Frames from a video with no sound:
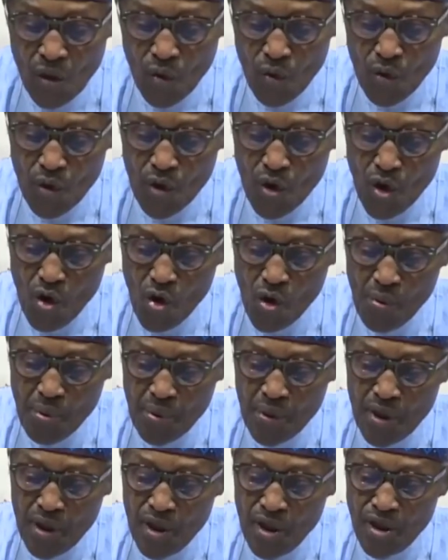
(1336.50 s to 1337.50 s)
We hope
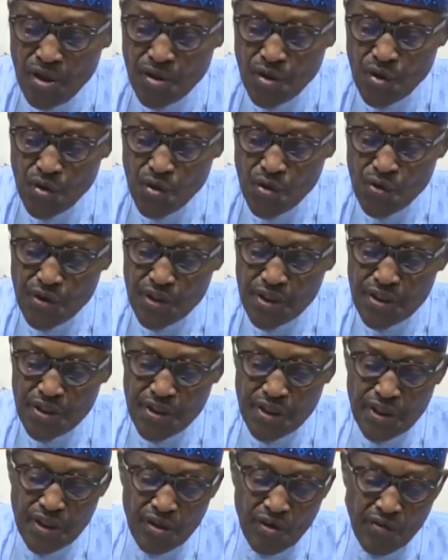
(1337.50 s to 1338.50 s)
through these
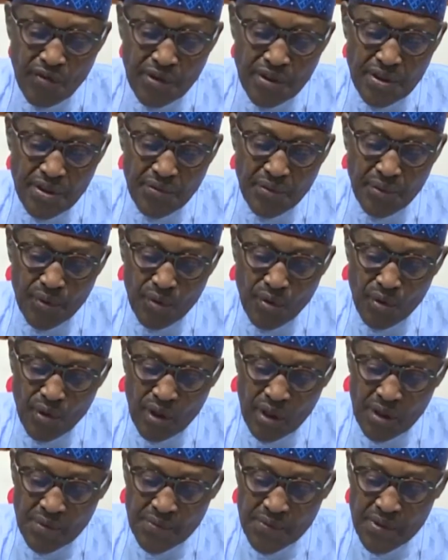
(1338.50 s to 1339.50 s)
innovative
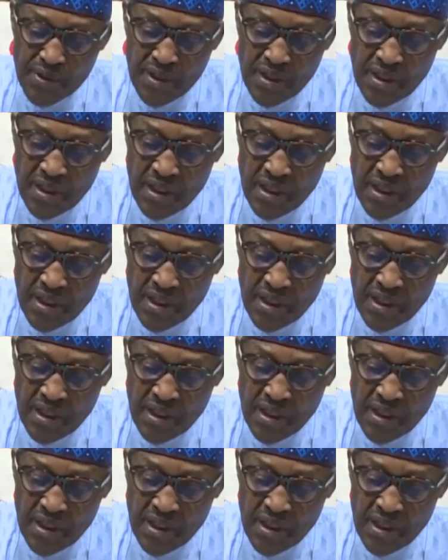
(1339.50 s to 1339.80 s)
programs,